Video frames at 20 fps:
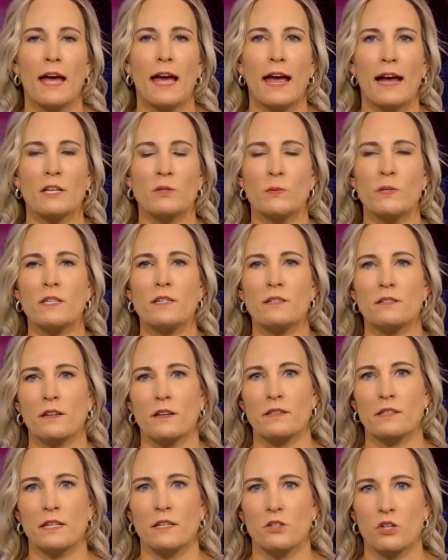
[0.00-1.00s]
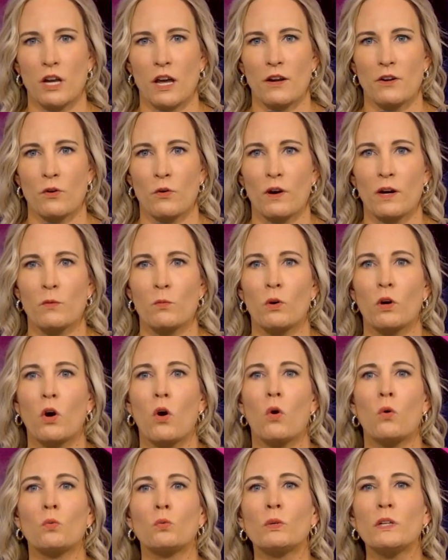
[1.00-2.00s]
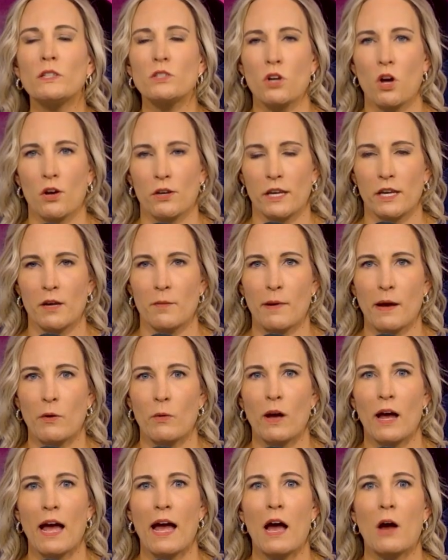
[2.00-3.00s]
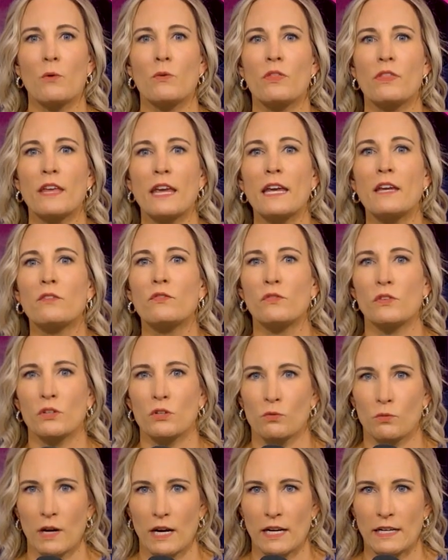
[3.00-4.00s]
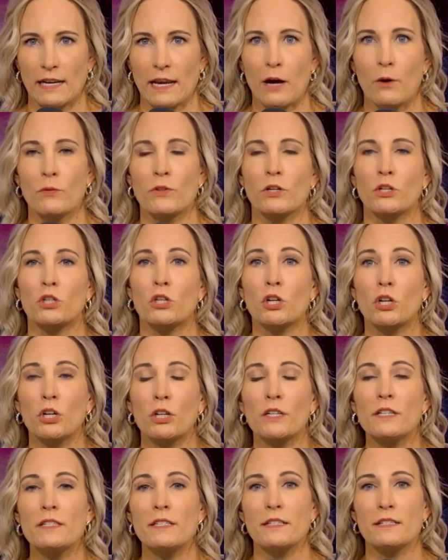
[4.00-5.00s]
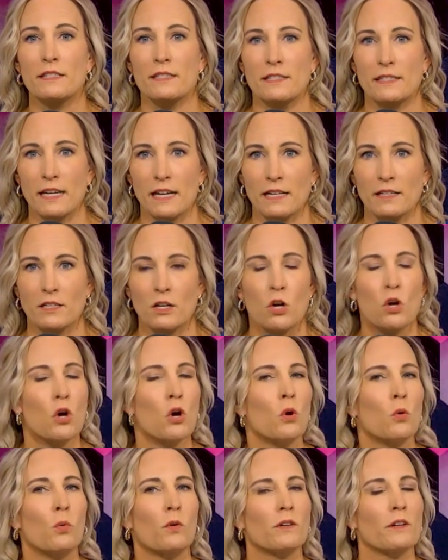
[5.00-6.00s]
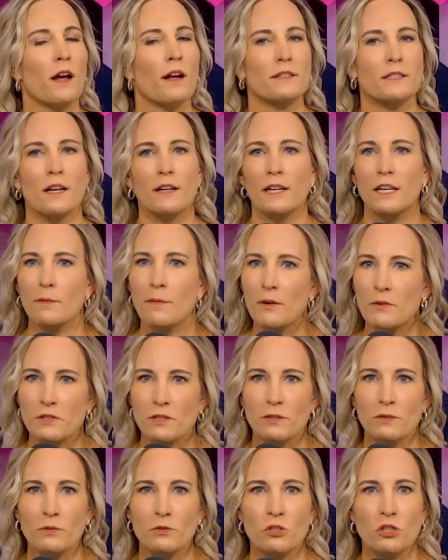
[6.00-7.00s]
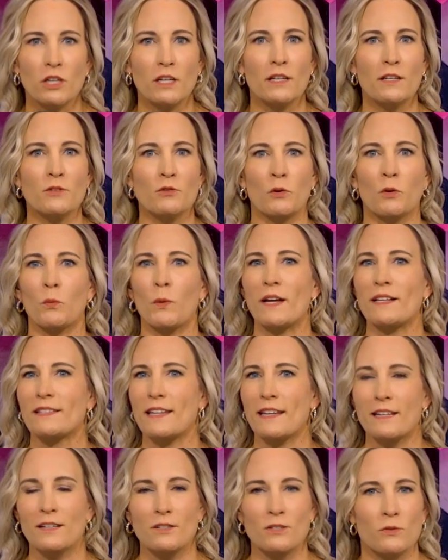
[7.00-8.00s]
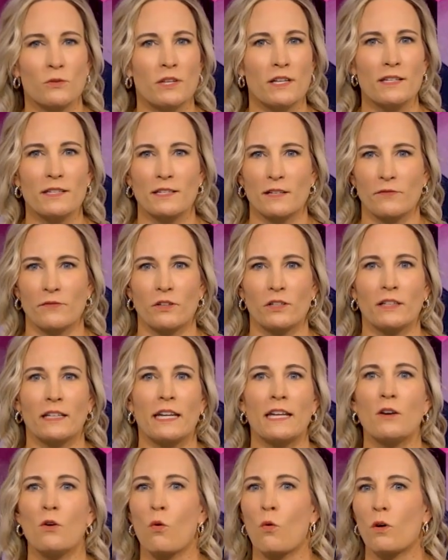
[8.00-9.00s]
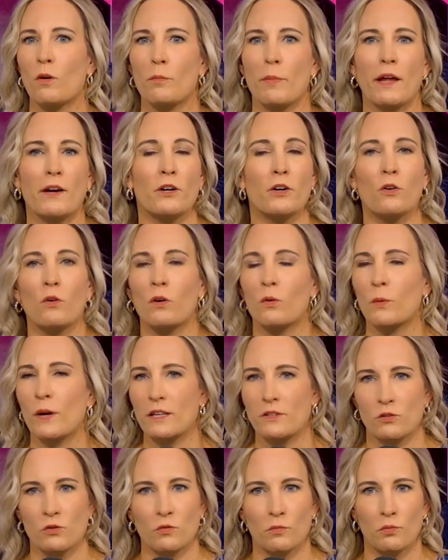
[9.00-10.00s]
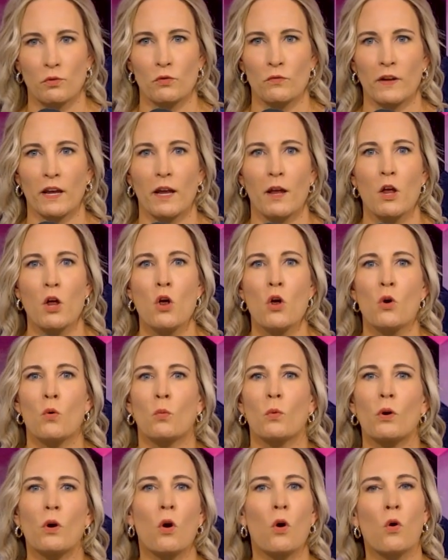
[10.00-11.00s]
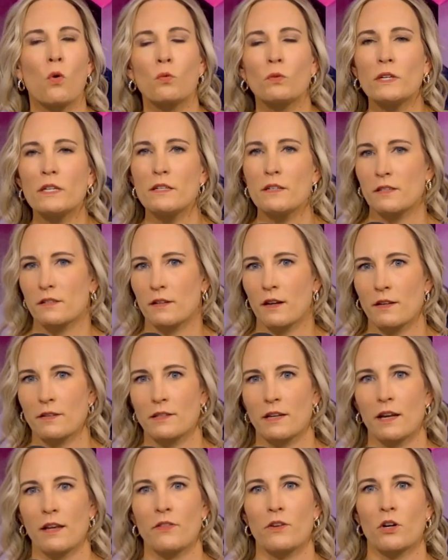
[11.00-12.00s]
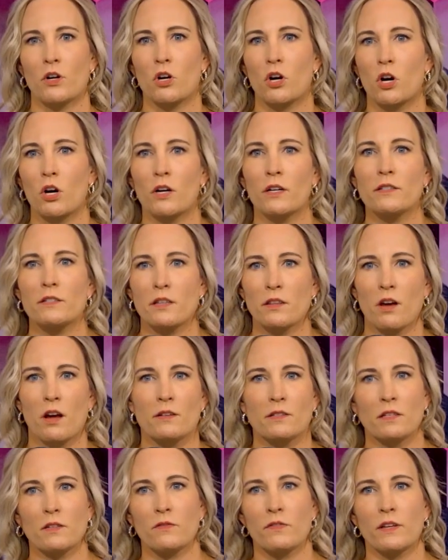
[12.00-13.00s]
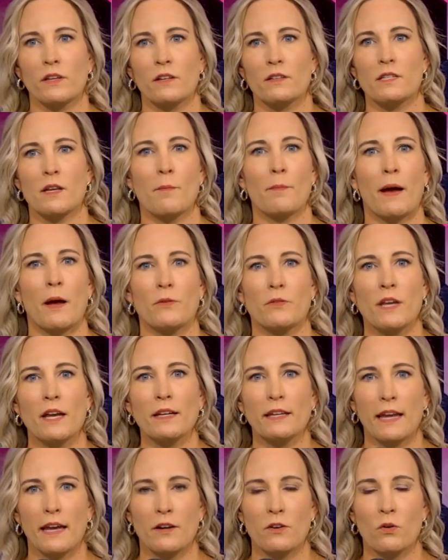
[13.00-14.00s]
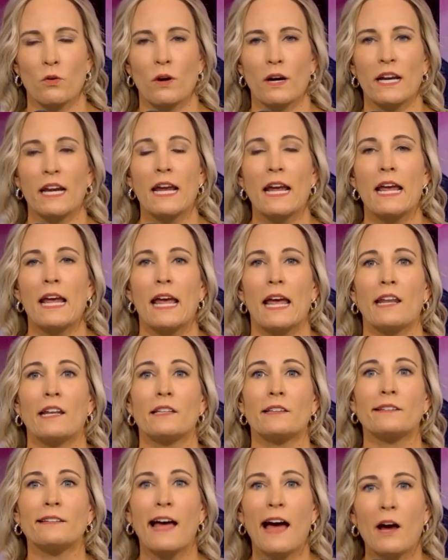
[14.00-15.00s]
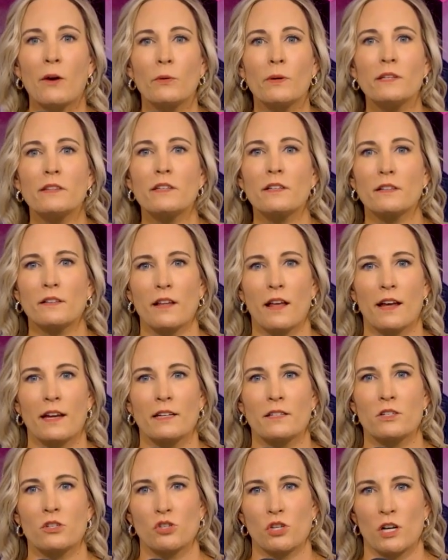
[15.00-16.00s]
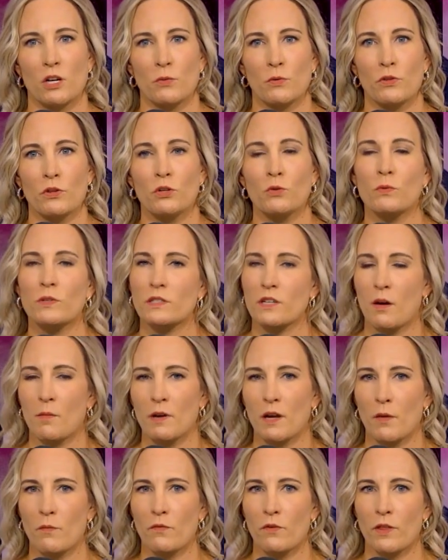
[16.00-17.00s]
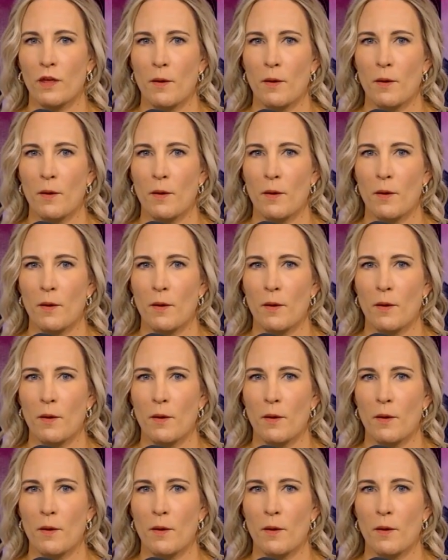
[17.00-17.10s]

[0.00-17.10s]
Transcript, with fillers: As we discuss each category, we're only talking about how they feel right now, their current state. We're not talking about solutions or ways they could do things differently or better or ways to improve it. We're only discussing their current thoughts and feelings about that category and allowing the client to share with you what's coming up for